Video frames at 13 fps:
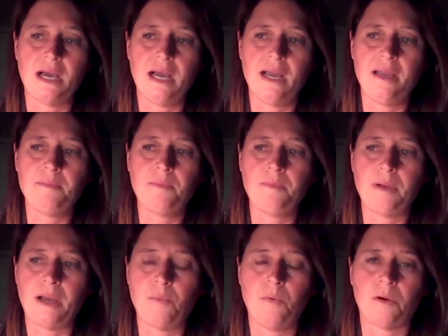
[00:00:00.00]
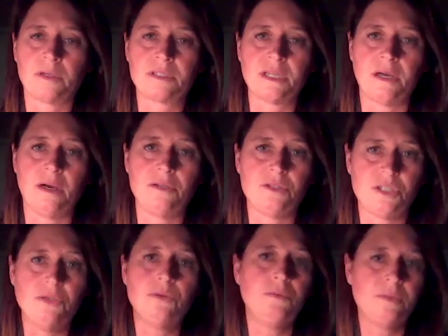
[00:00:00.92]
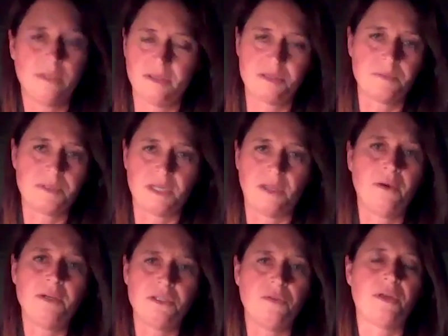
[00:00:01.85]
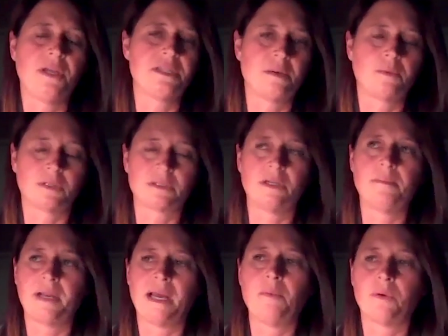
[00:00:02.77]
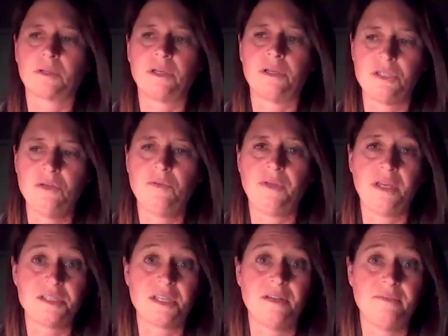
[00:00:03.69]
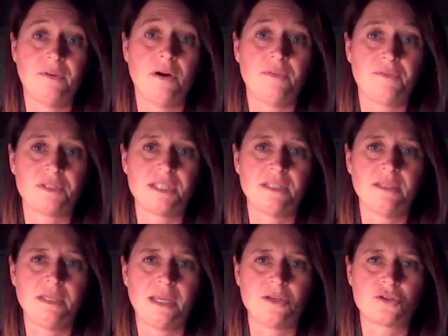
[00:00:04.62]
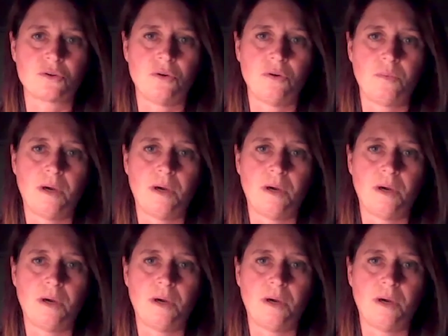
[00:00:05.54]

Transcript: I worked on two, and this was the only two things I worked on, but I worked on two things that involved fertility control.